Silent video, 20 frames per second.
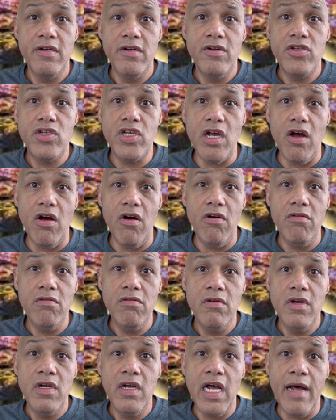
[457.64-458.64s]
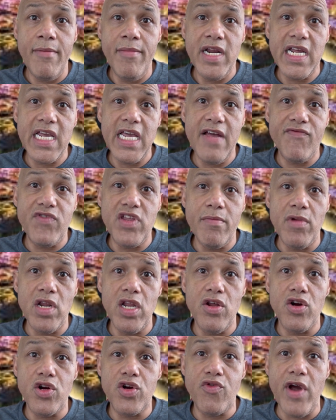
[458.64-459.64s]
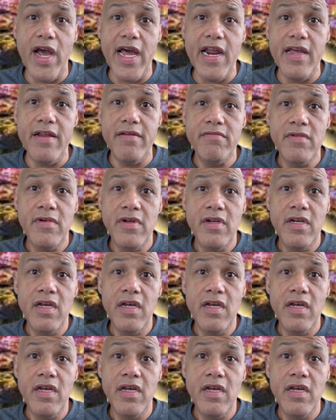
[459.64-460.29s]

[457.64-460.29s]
So I'm going to give them a little credit.